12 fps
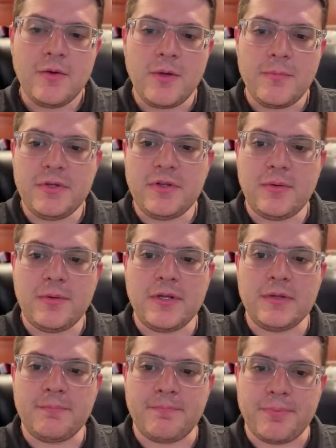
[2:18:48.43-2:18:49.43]
We've been doing
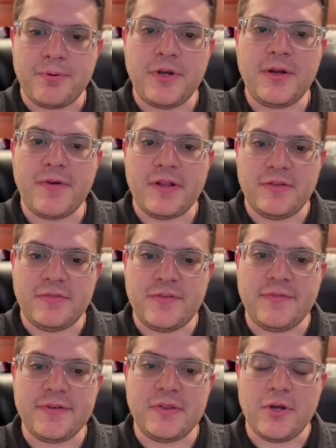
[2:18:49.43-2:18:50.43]
a pretty
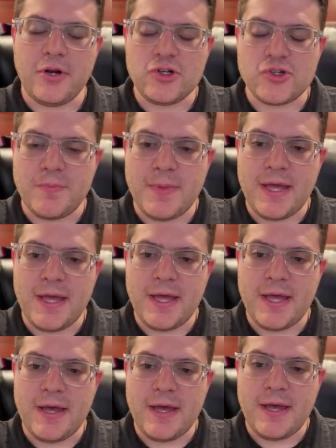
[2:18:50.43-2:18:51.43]
relatively large
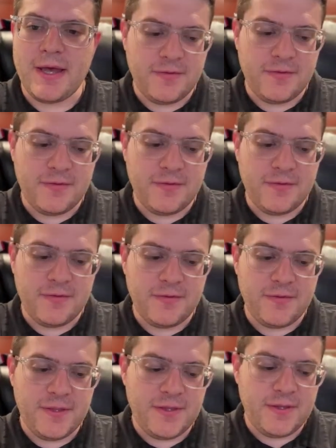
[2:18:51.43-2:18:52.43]
amount of
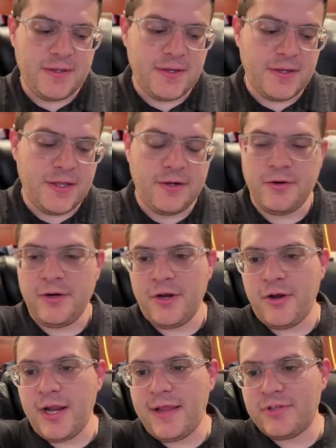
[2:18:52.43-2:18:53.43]
the inner
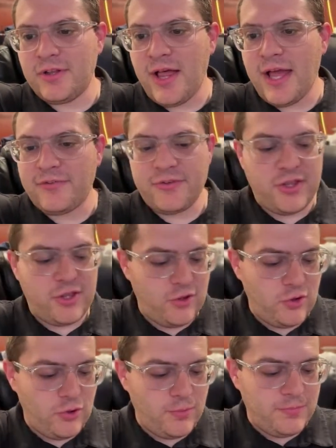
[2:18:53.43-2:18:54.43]
engraved glass
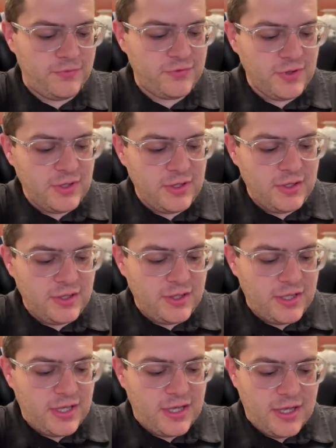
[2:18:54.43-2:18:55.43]
cubes
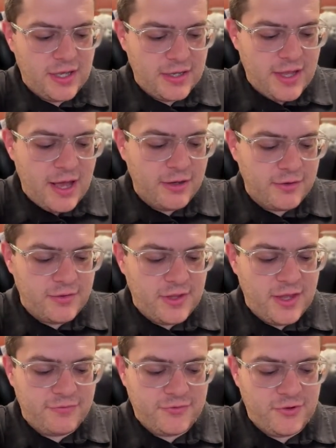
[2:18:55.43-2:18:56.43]
out of the
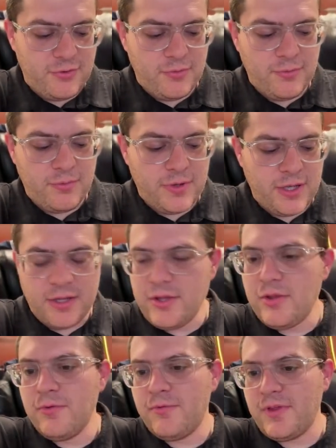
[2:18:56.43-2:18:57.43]
F2
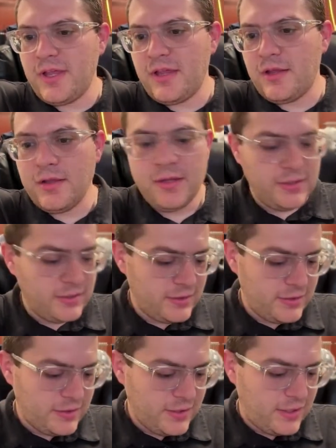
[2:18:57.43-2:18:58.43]
UV
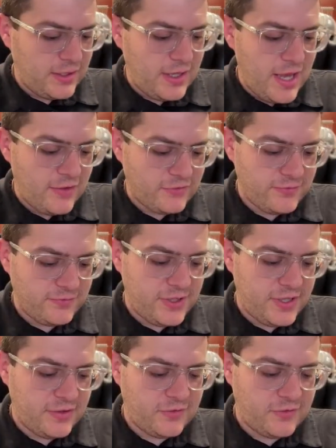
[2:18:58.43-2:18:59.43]
as of
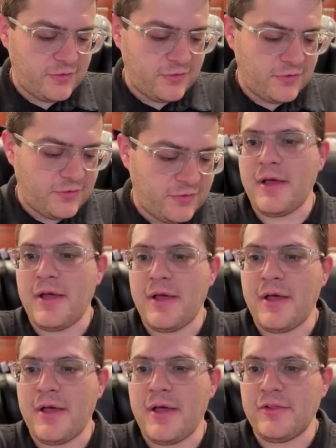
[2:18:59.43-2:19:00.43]
late, especially with
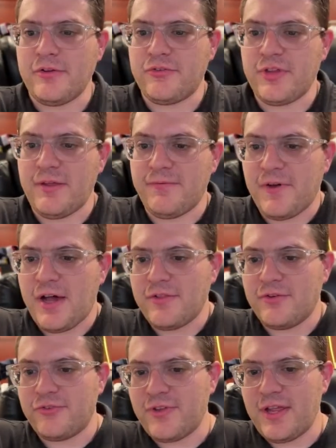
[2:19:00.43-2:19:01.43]
Mother's Day,
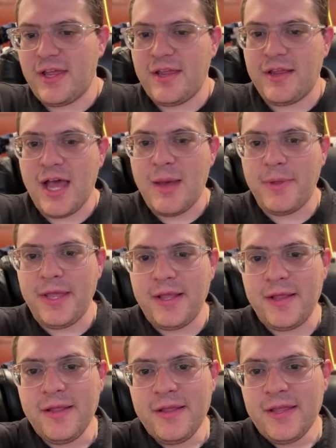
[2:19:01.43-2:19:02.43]
Father's Day
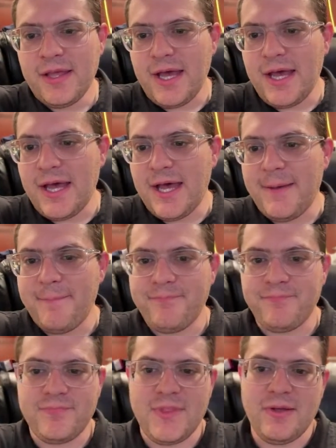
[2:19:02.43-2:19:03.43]
coming.
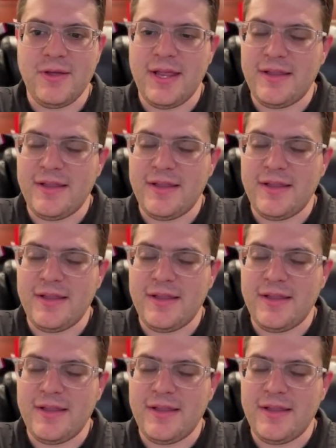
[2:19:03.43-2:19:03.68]
I